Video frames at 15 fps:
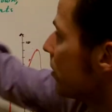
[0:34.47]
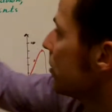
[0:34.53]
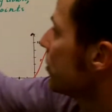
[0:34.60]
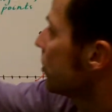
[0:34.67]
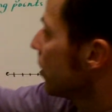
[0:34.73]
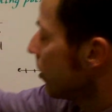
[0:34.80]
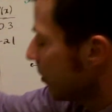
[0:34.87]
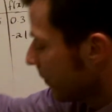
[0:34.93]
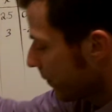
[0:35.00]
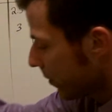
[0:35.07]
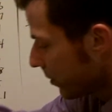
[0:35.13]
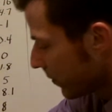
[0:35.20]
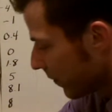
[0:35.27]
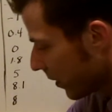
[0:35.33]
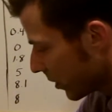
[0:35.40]
So the
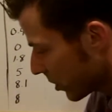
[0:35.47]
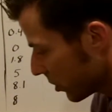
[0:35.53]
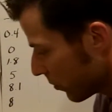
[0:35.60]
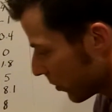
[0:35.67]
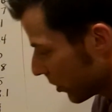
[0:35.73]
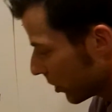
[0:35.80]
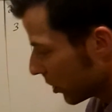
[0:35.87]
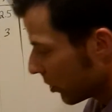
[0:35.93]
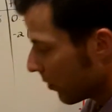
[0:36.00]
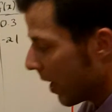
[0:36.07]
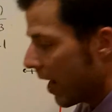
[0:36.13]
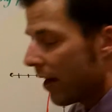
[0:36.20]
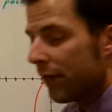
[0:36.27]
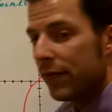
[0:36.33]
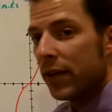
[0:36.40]
first function we're going to
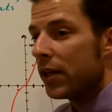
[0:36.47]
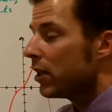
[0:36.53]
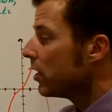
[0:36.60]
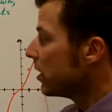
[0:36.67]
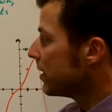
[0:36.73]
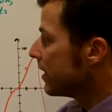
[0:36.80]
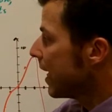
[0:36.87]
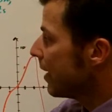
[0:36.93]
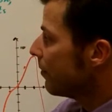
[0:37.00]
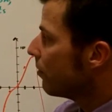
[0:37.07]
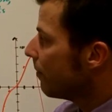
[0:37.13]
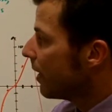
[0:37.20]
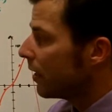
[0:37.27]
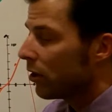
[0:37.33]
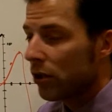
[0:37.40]
graph, and the table
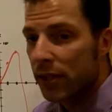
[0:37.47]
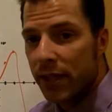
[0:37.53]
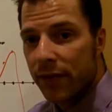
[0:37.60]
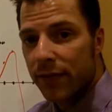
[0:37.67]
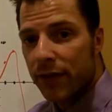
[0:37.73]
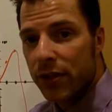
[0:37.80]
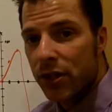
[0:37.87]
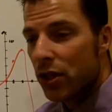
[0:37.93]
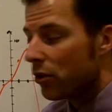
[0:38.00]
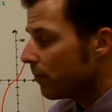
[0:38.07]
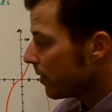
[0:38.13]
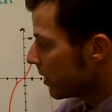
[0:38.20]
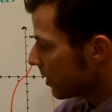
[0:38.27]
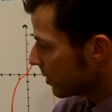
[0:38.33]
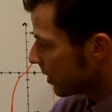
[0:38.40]
may look different to you
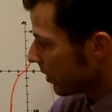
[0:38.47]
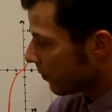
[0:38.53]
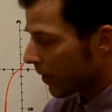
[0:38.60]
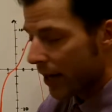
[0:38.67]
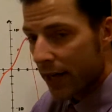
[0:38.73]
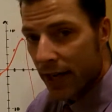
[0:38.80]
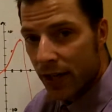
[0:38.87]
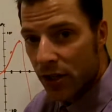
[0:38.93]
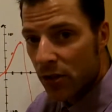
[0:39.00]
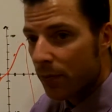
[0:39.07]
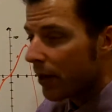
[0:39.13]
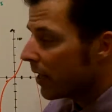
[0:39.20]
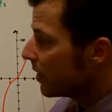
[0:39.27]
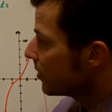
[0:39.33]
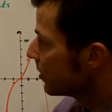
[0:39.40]
because I ran out of
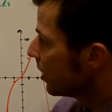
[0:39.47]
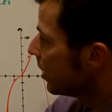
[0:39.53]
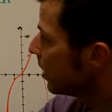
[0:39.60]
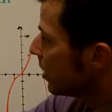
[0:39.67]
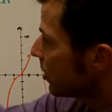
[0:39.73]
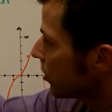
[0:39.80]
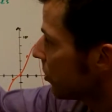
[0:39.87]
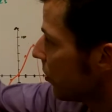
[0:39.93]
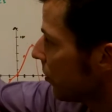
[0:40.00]
space. So